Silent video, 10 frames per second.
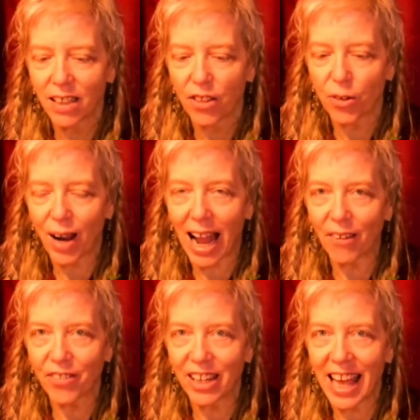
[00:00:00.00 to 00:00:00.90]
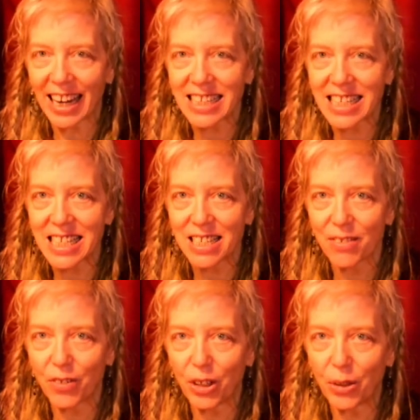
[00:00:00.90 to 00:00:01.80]
throughout the next
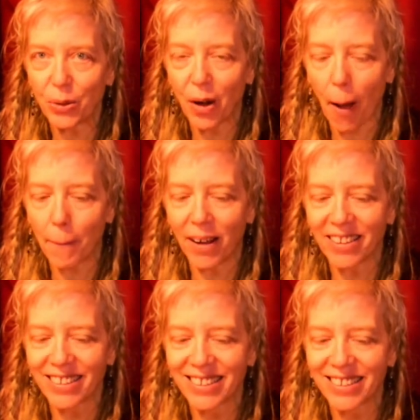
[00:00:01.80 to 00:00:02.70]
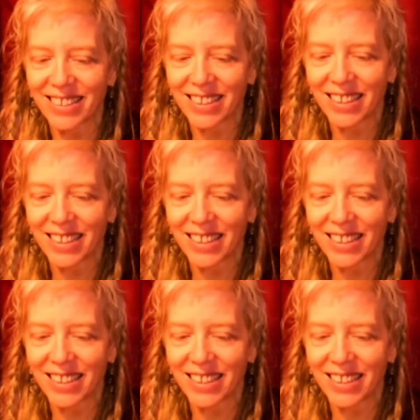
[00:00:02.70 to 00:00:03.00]
few months.